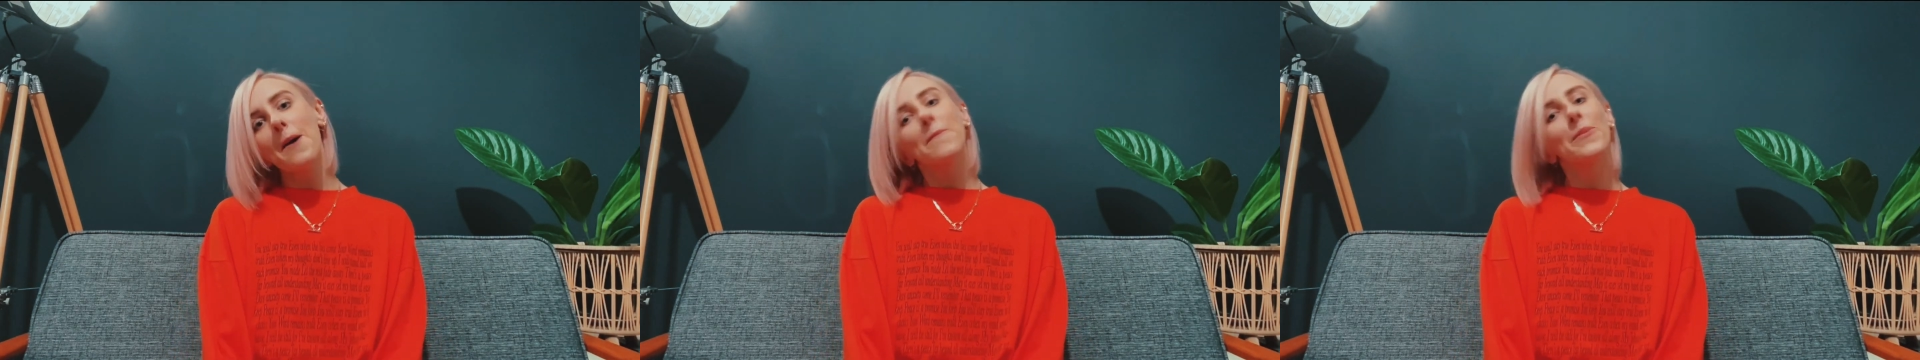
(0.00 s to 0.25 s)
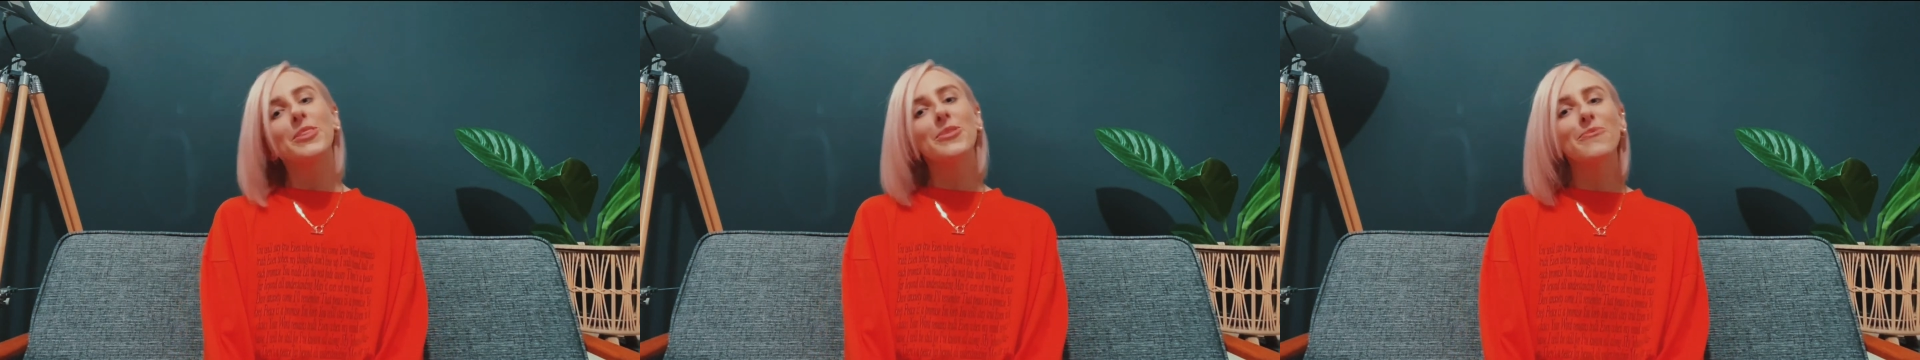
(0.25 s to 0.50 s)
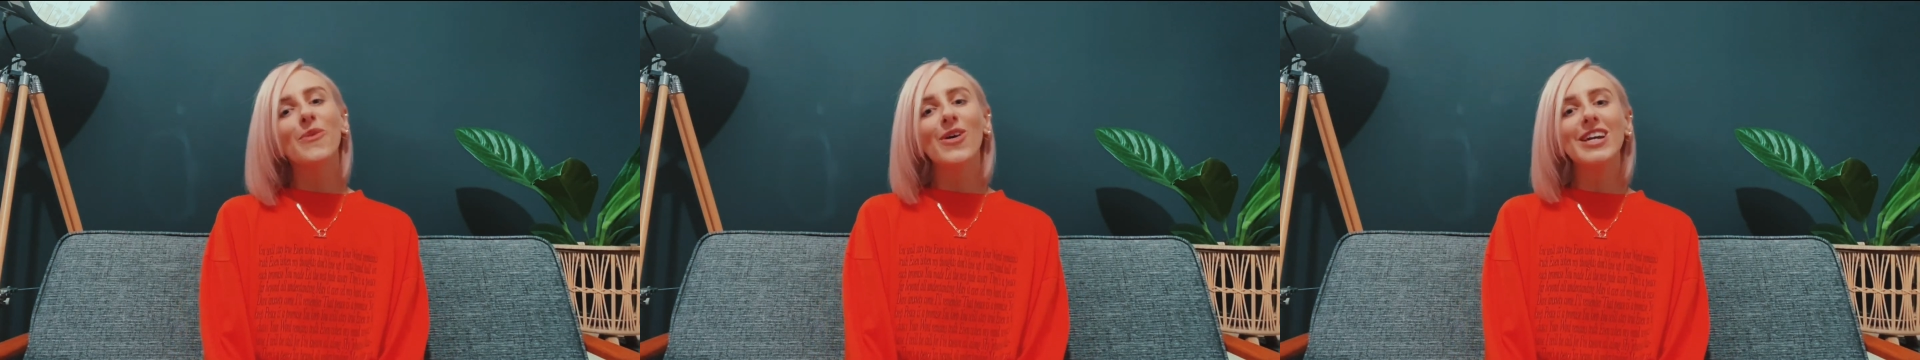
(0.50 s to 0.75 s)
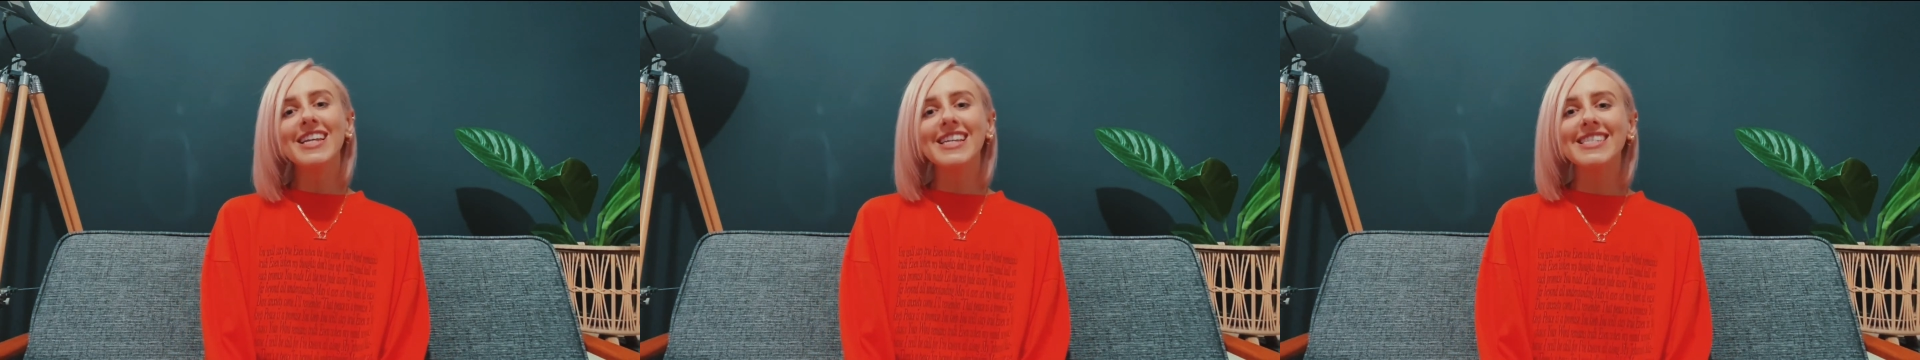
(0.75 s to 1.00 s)
But the
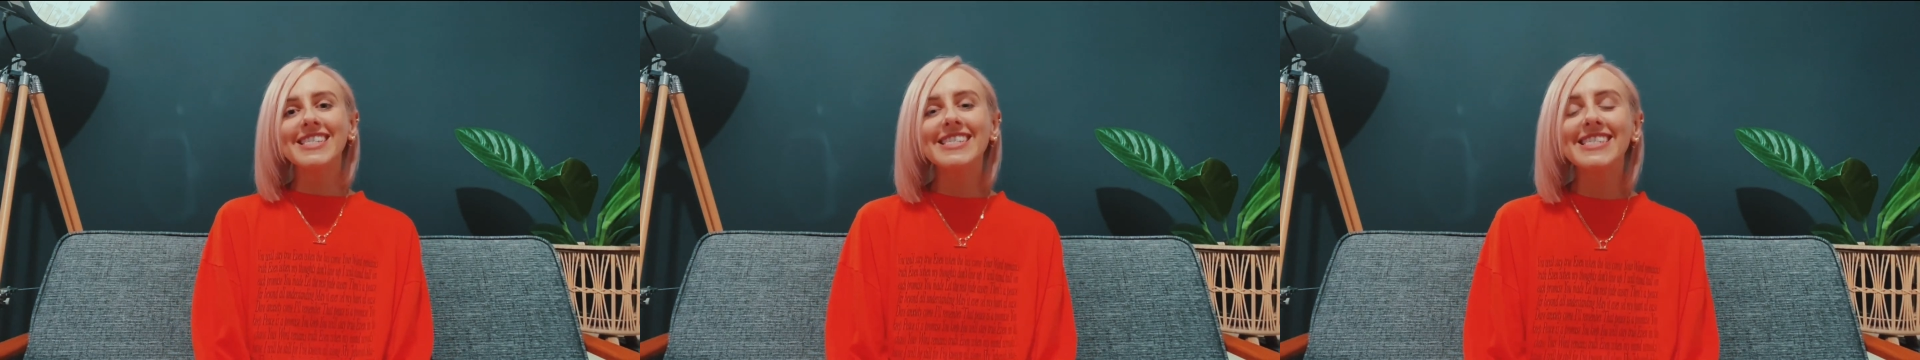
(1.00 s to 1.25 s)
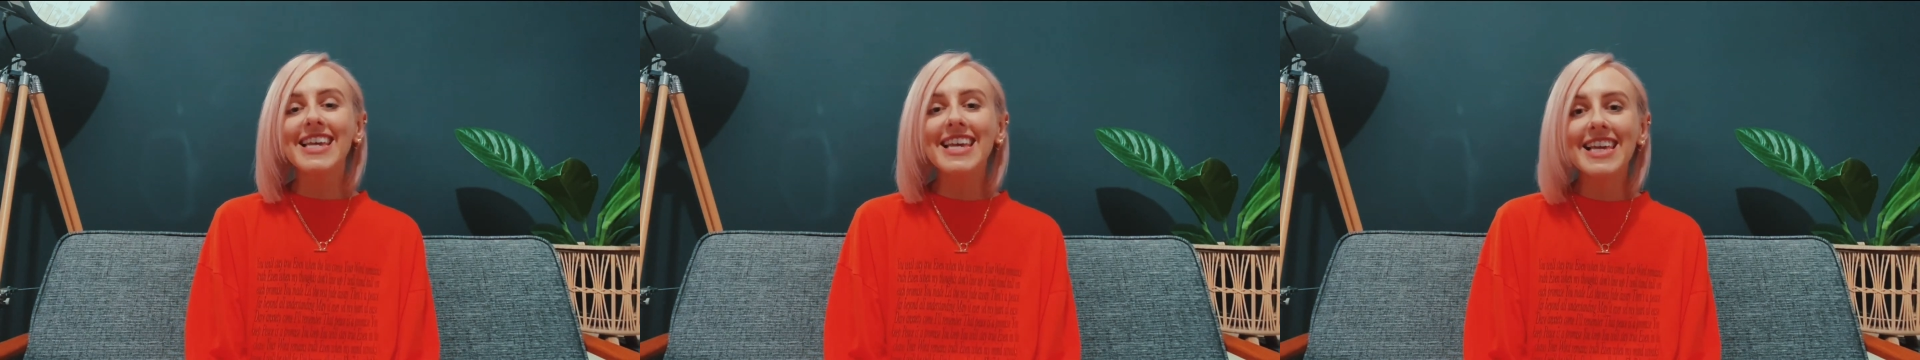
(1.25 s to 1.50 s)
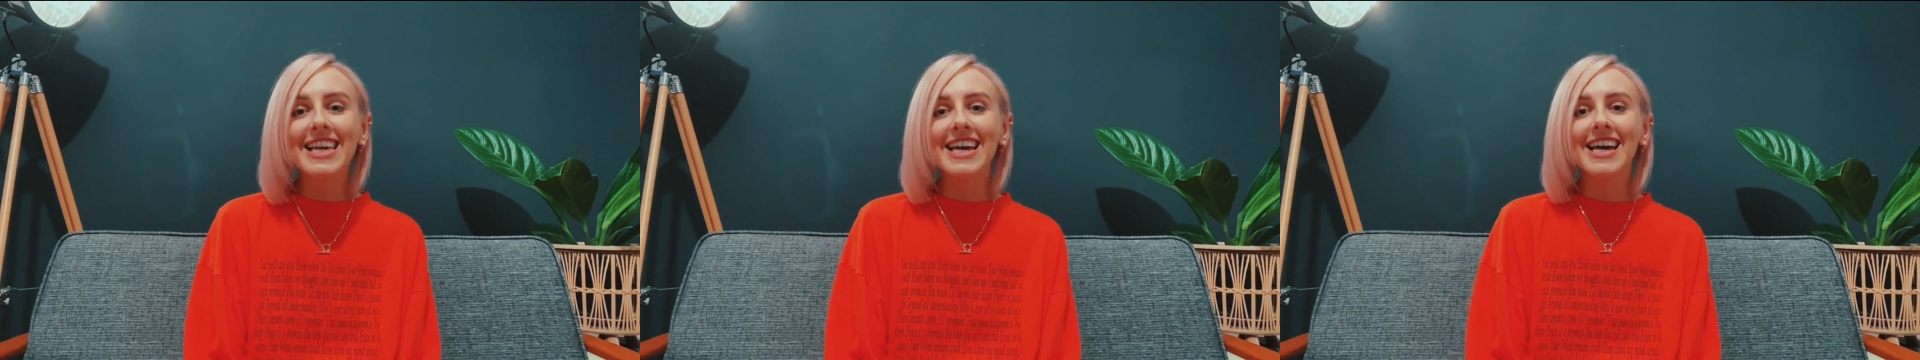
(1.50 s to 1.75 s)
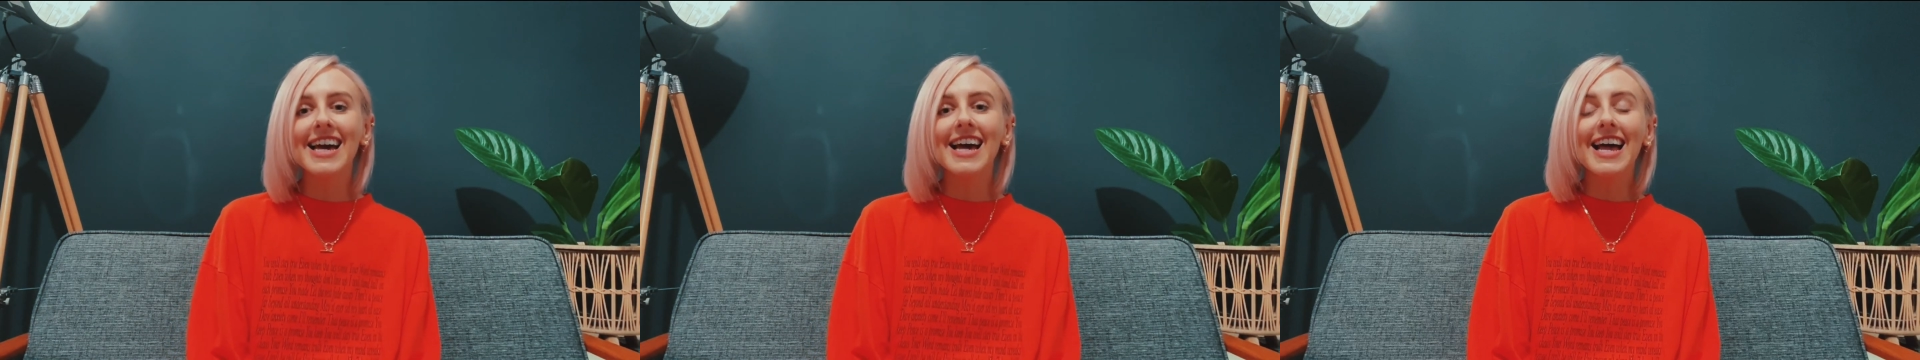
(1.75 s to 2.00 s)
boy didn't see